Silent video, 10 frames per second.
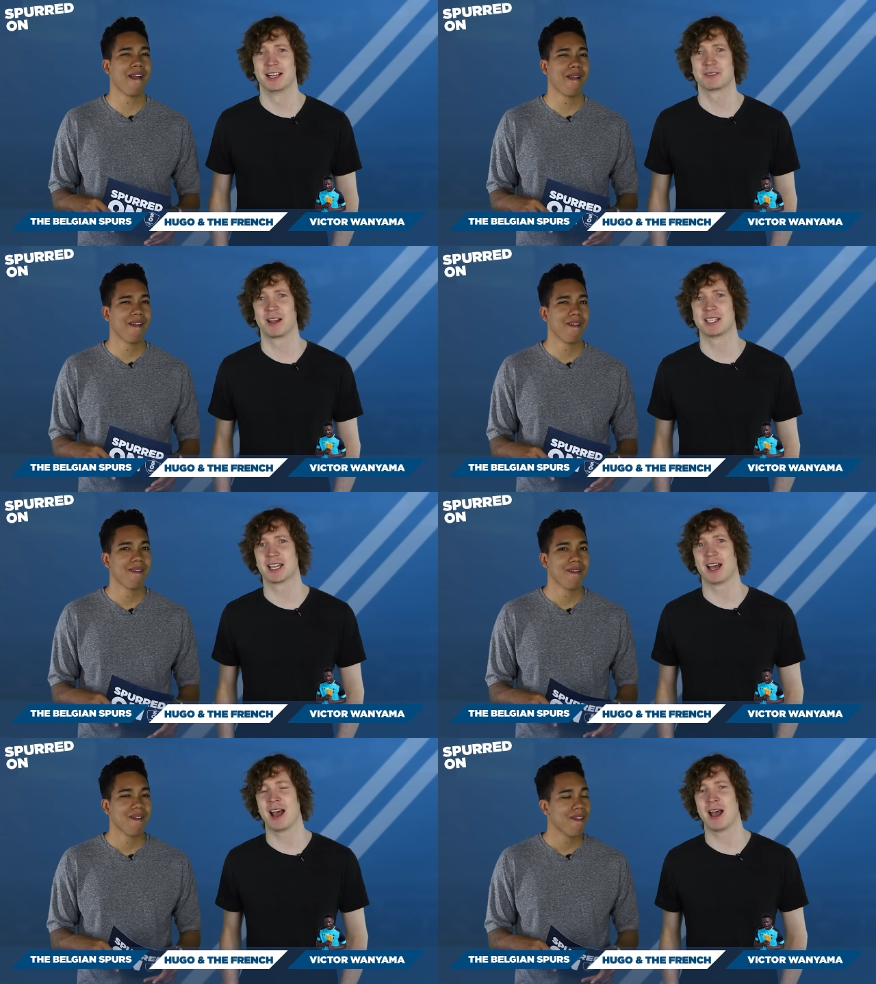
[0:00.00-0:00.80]
Speaker 1: Let's
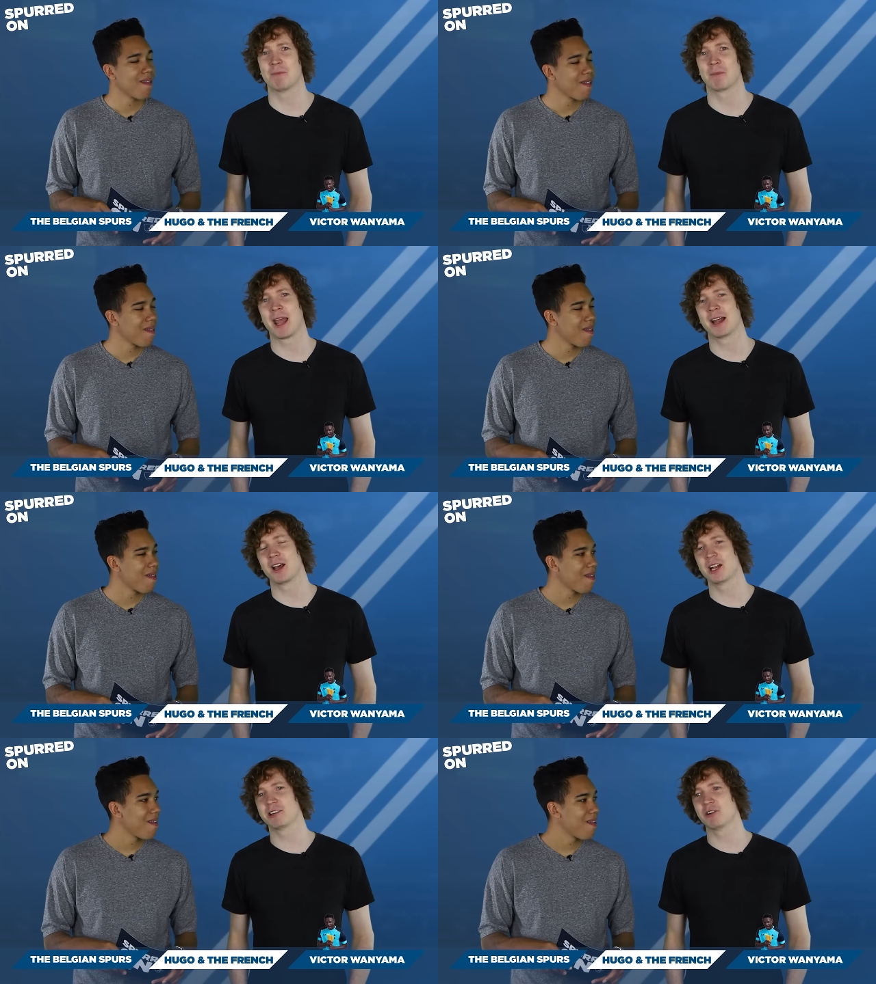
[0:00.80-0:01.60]
face it. Um, and
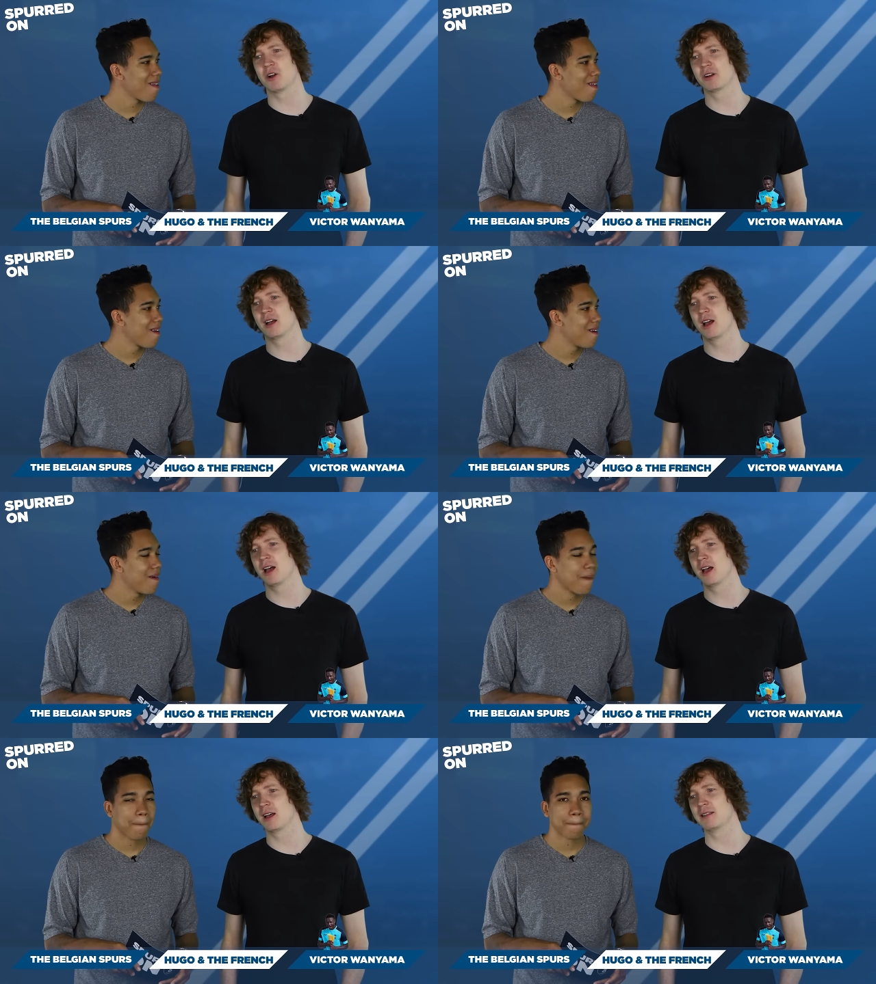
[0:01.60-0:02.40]
earlier on
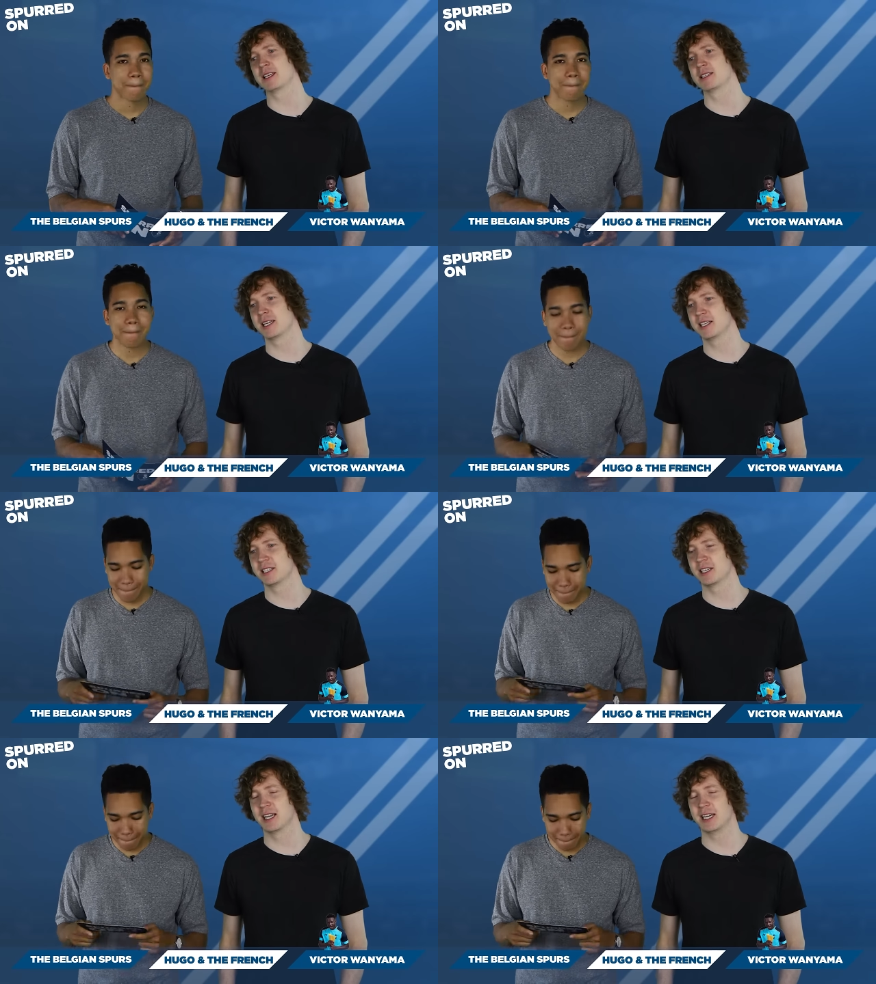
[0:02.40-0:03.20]
uh, this
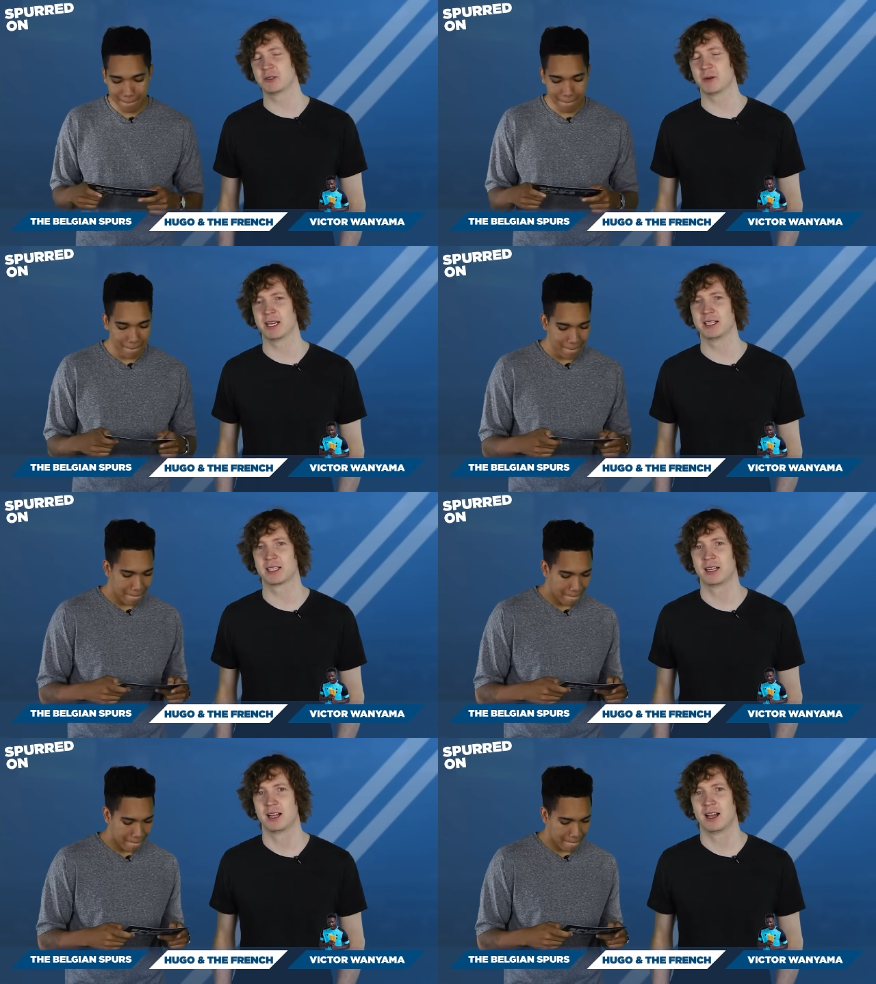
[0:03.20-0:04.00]
season, he
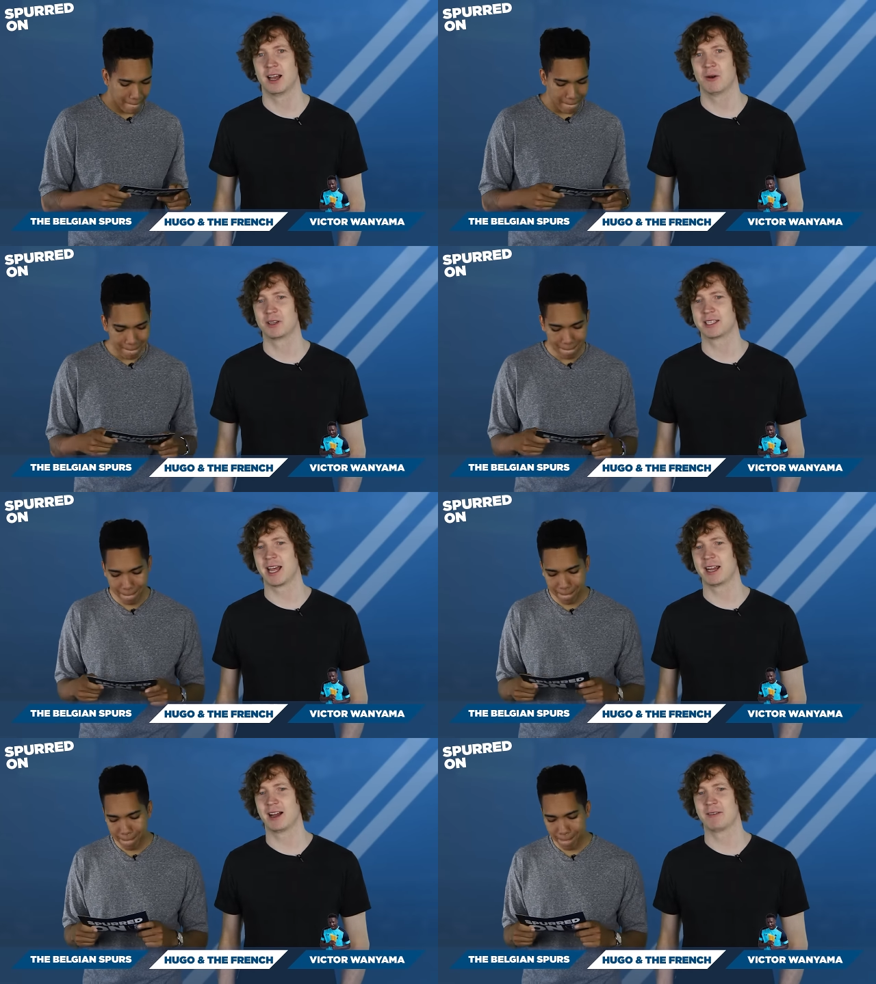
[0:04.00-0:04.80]
tweeted uh, one day.